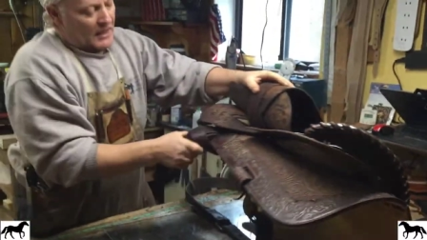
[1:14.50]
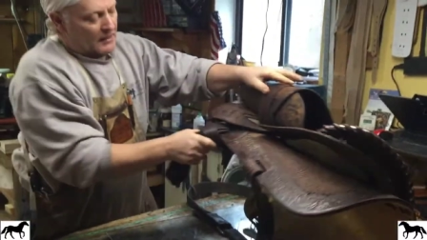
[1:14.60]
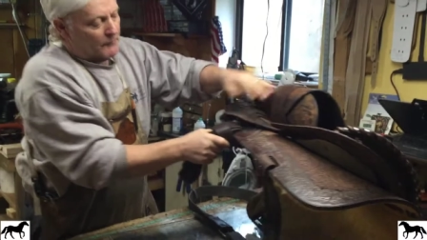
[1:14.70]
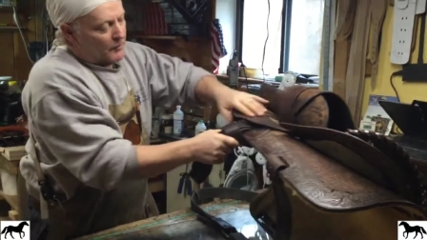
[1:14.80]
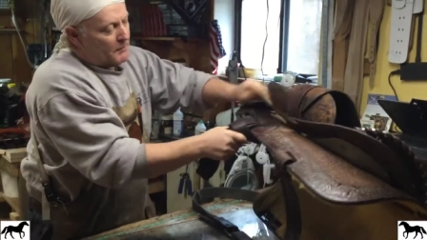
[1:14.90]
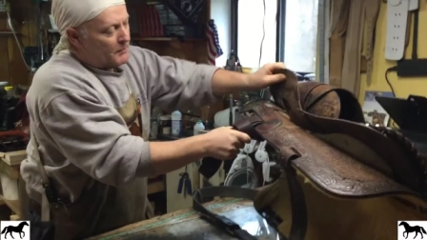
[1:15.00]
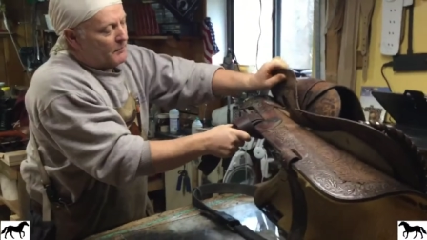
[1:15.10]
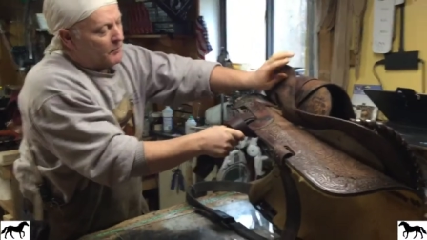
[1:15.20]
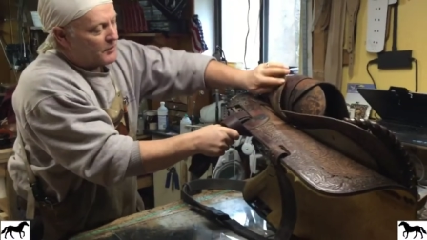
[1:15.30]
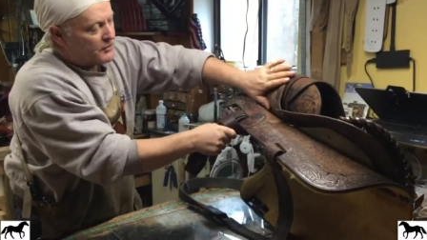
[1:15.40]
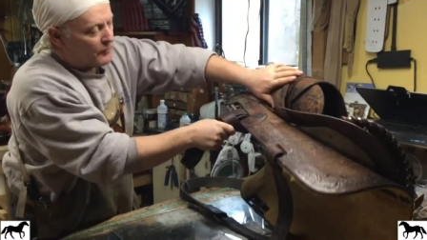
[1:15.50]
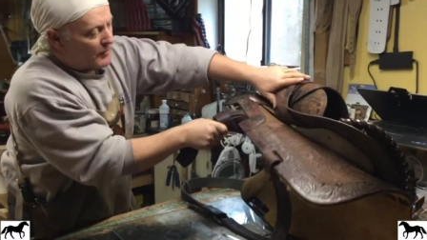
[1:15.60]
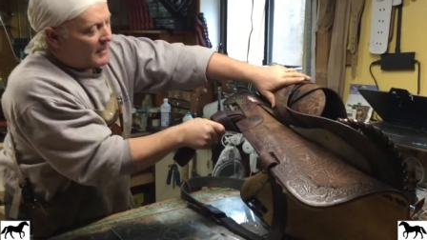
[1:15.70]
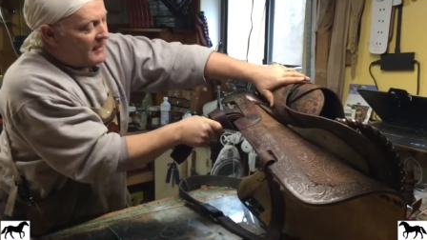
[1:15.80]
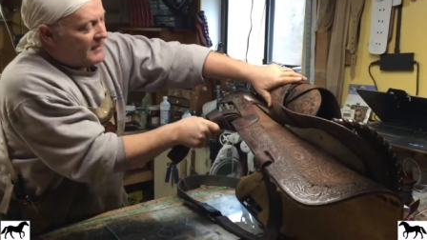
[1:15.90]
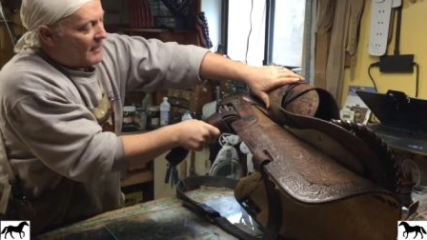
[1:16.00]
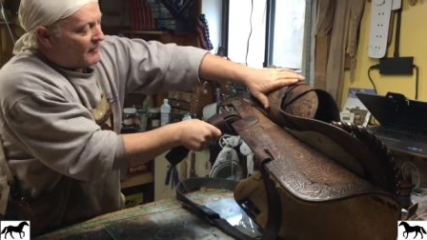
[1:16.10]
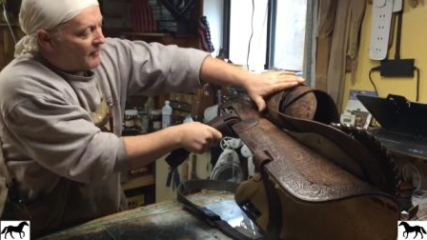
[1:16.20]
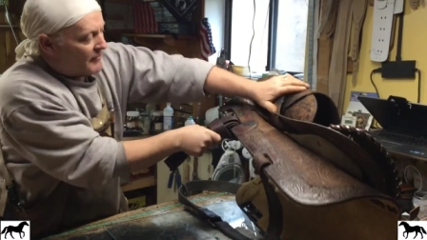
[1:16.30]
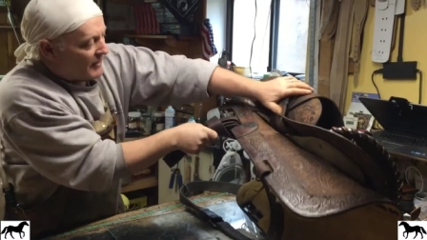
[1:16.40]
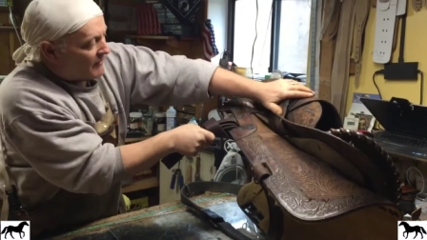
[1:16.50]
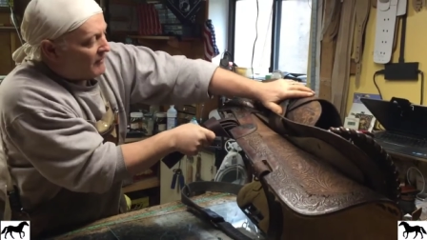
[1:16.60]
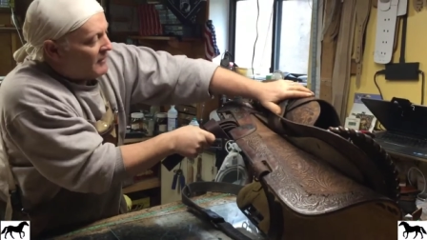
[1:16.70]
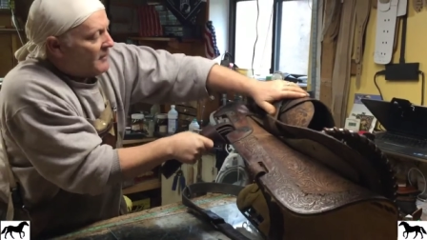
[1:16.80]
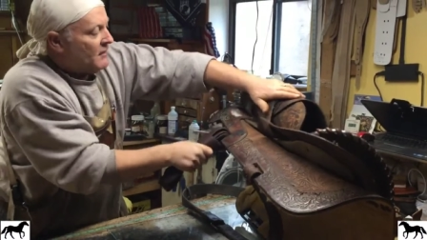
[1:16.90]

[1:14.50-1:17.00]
and put your rigging down on there,